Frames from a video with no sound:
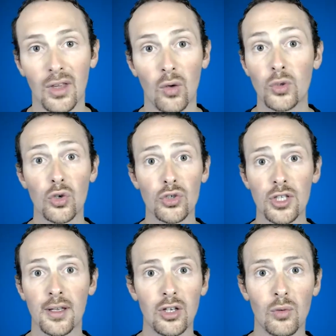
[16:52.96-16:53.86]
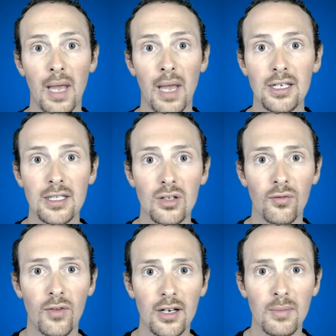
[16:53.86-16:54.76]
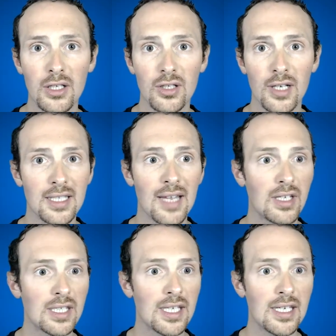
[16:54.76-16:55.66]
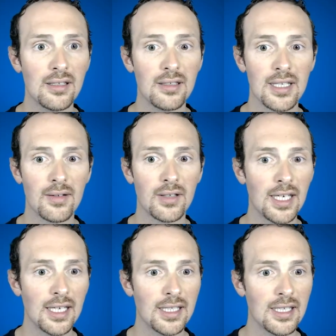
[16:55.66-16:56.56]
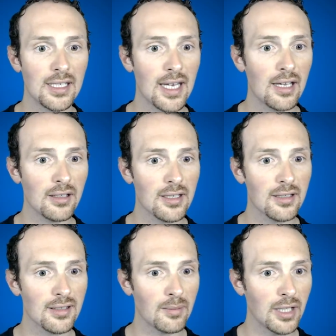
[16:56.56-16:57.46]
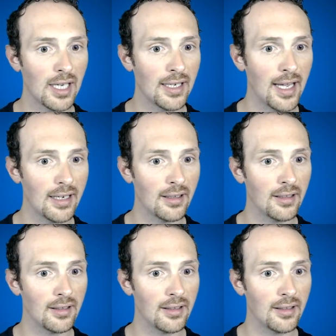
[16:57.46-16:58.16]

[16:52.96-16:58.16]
which also I think you made so far, you mentioned like 18 sales, something like that.